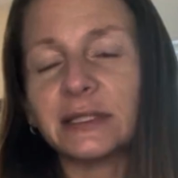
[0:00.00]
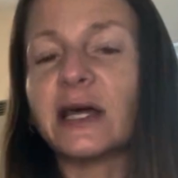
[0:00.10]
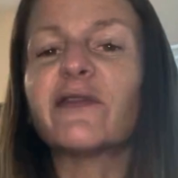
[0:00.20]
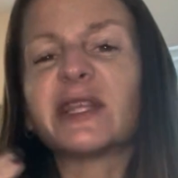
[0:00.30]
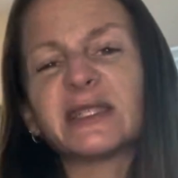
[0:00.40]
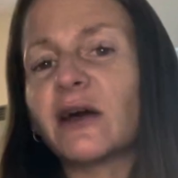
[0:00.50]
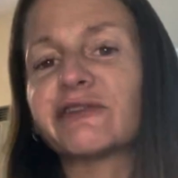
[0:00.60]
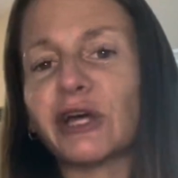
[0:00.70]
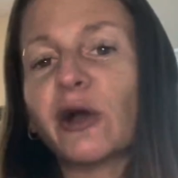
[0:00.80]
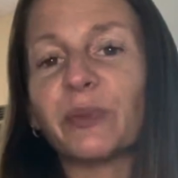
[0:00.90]
self the
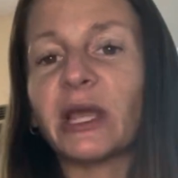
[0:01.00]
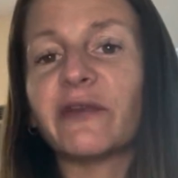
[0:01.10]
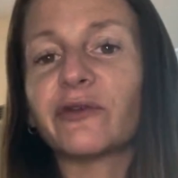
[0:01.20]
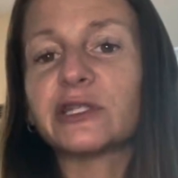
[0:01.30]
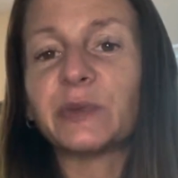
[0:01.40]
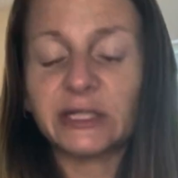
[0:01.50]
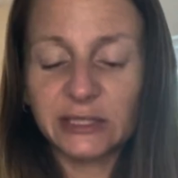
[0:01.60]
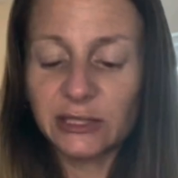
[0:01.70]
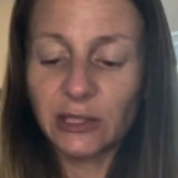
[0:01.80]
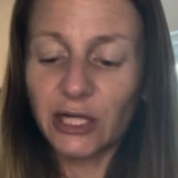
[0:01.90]
self-talk behaviors, because
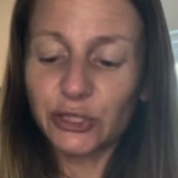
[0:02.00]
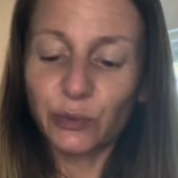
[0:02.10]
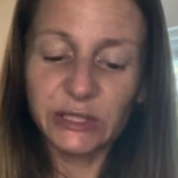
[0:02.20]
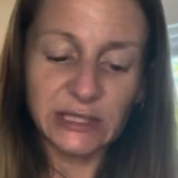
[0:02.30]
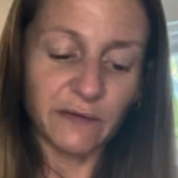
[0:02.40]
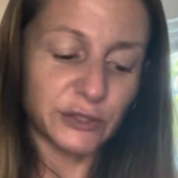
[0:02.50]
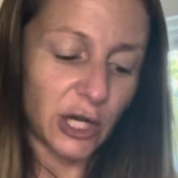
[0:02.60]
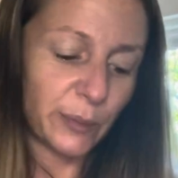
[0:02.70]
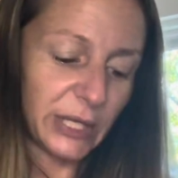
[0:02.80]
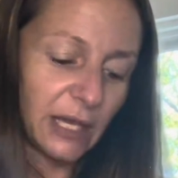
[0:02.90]
there's a lot to do with
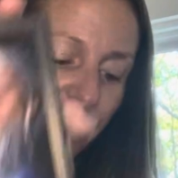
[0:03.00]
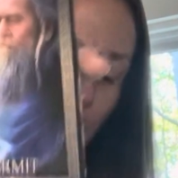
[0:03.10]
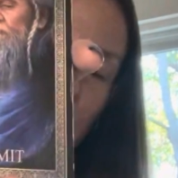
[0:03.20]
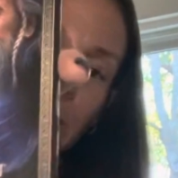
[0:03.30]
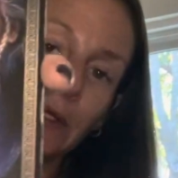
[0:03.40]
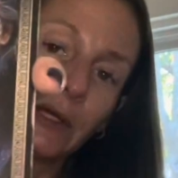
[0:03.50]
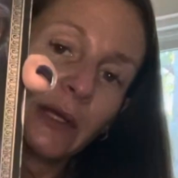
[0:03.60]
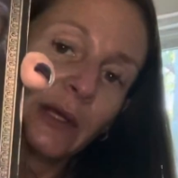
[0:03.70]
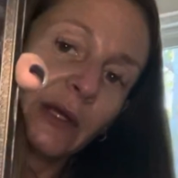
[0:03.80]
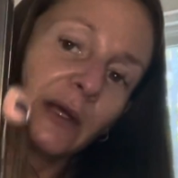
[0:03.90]
self-talk behaviors.
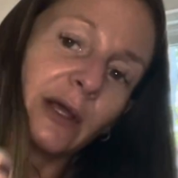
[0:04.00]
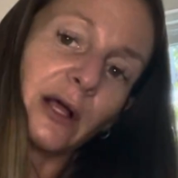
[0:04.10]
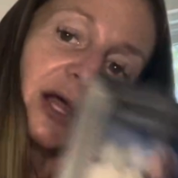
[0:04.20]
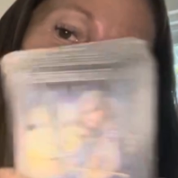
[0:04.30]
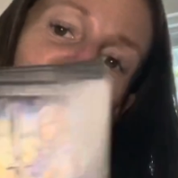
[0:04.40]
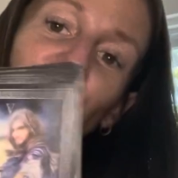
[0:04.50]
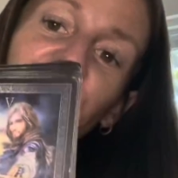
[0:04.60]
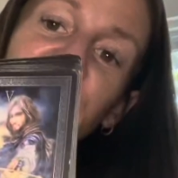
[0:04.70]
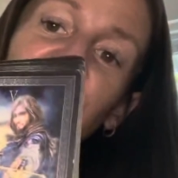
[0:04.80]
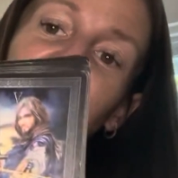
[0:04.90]
A lot to do
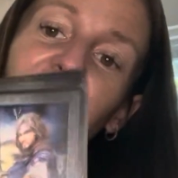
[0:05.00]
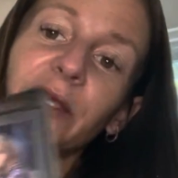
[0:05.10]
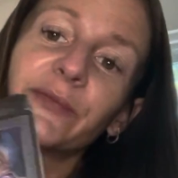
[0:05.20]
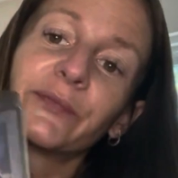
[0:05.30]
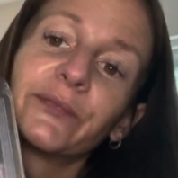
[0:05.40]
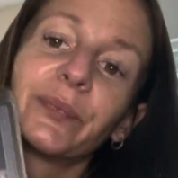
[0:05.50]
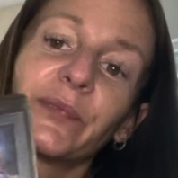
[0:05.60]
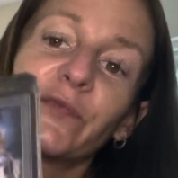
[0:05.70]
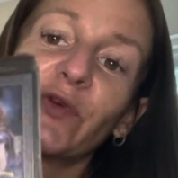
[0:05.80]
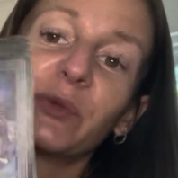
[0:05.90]
with taking
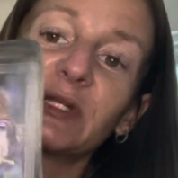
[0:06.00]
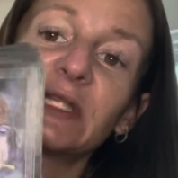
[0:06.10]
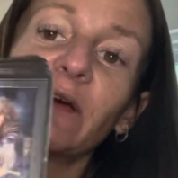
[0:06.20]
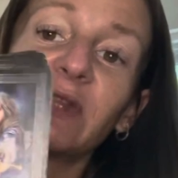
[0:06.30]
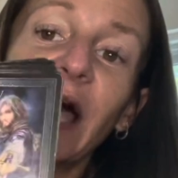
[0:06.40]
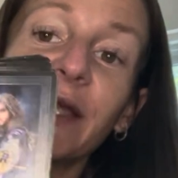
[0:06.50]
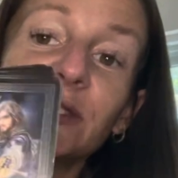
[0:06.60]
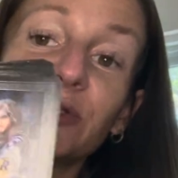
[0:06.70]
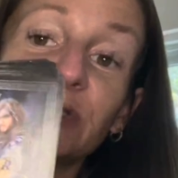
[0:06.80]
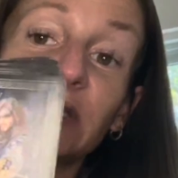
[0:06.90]
from yourself, lying
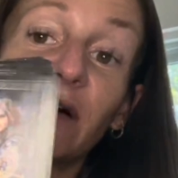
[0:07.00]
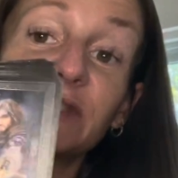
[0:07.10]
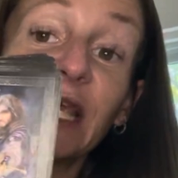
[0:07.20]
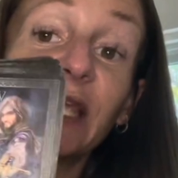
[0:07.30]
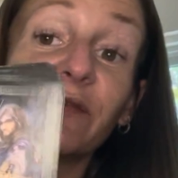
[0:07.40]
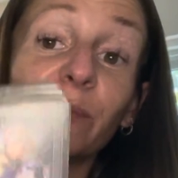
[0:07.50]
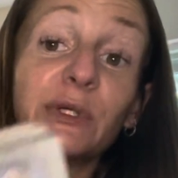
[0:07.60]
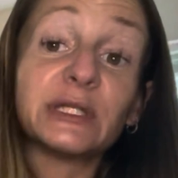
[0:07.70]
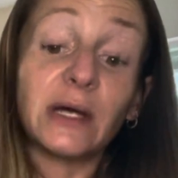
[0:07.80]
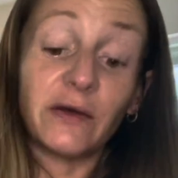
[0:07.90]
to yourself, taking from
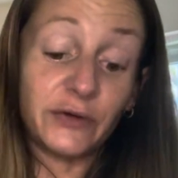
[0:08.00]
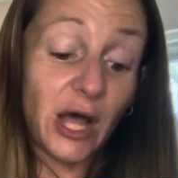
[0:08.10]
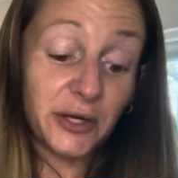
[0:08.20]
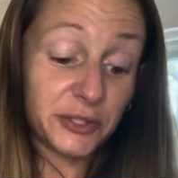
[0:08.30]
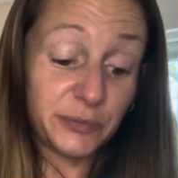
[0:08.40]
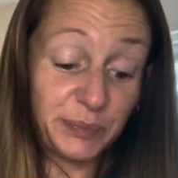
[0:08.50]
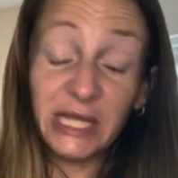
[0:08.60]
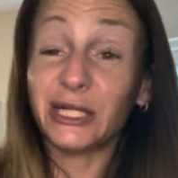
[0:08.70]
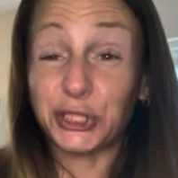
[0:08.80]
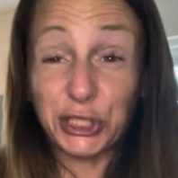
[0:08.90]
yourself, not
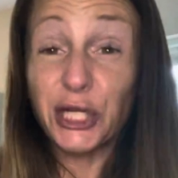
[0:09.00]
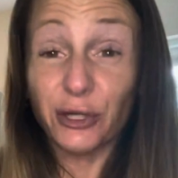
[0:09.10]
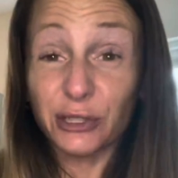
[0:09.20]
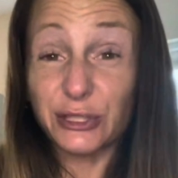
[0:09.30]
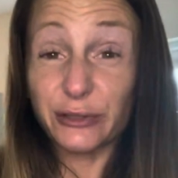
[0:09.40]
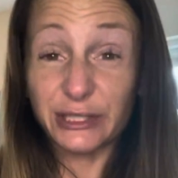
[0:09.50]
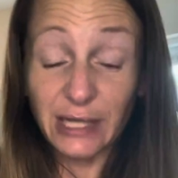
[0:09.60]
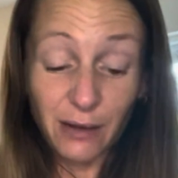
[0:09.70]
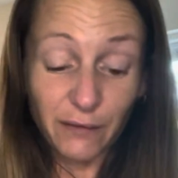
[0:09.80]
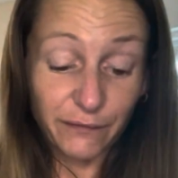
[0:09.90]
being a cheater to
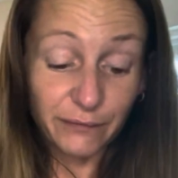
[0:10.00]
yourself.